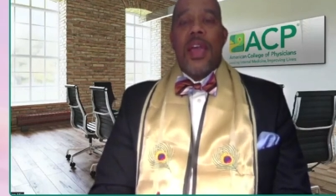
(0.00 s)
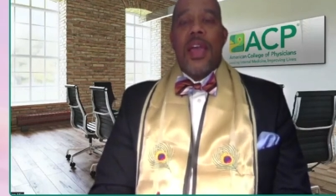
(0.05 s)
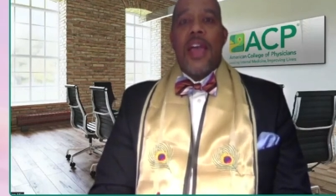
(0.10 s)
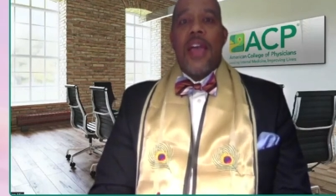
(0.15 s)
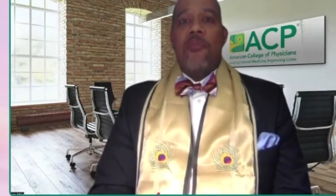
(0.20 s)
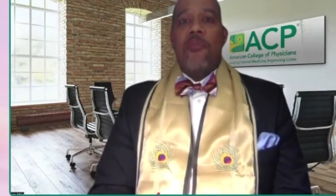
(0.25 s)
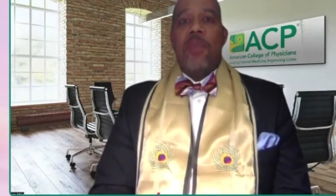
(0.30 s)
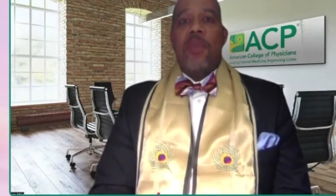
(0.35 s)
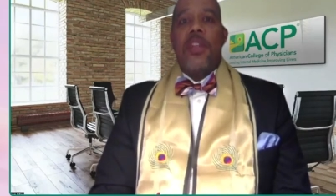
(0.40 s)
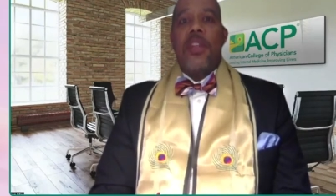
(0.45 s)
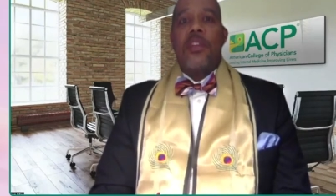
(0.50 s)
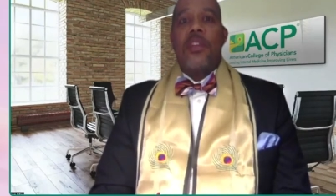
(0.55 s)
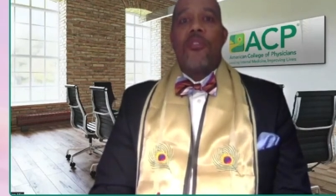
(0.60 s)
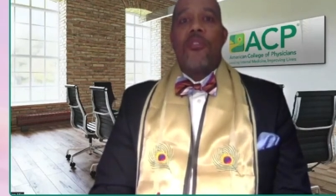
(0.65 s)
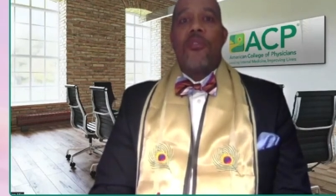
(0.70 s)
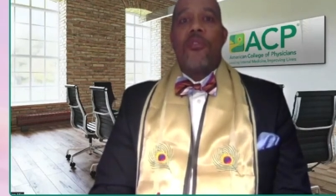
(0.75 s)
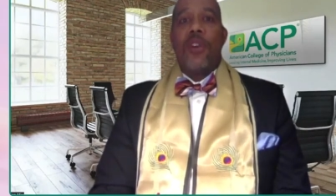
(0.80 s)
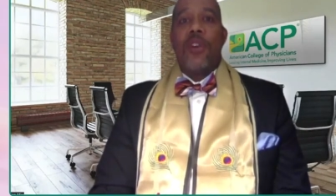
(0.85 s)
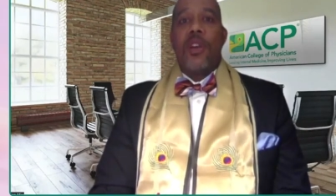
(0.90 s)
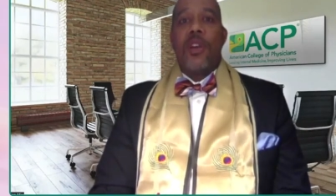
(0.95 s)
have been
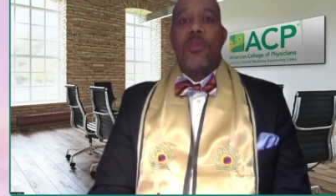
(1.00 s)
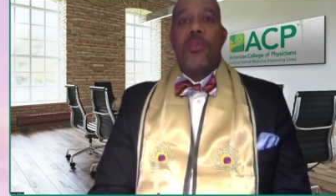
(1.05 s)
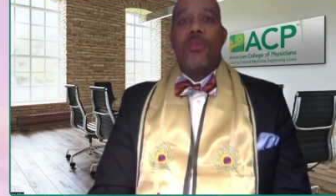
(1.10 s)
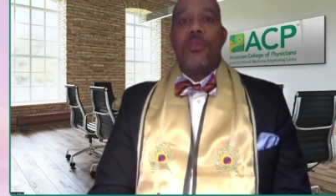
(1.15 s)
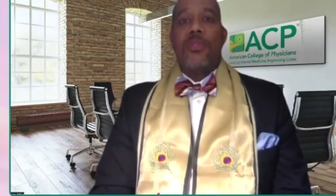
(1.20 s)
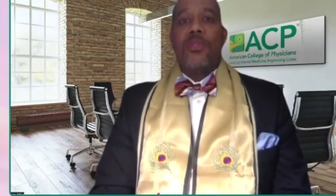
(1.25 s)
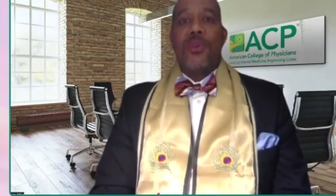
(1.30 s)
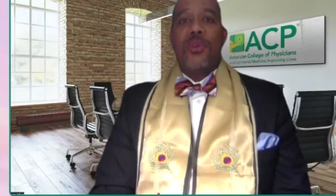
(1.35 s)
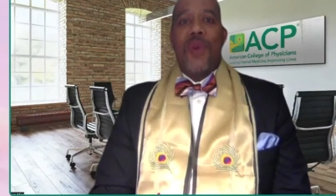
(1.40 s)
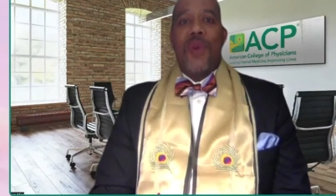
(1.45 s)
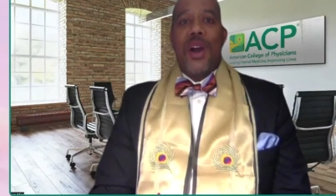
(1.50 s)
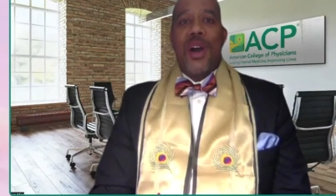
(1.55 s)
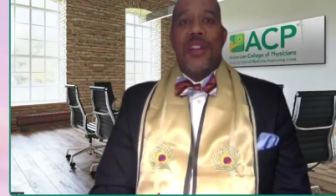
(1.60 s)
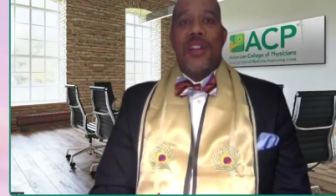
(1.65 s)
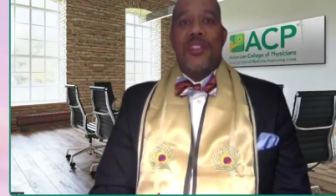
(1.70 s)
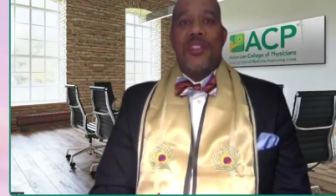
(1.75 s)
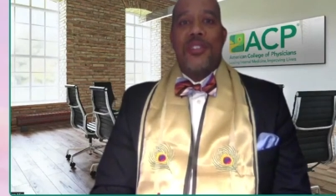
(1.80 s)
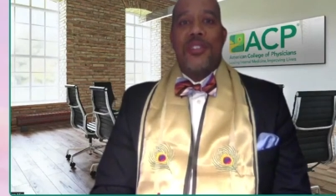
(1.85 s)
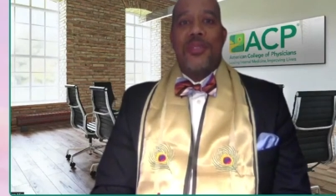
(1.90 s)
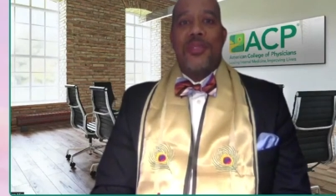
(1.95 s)
incredible to
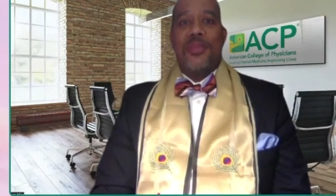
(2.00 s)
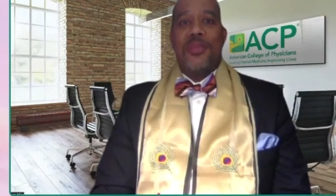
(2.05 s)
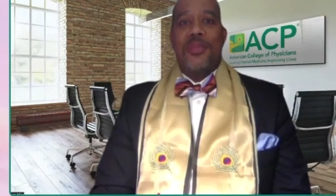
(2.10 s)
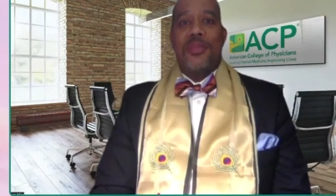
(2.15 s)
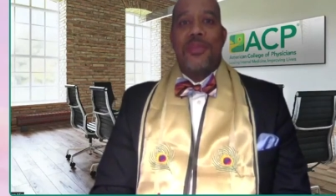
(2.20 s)
watch.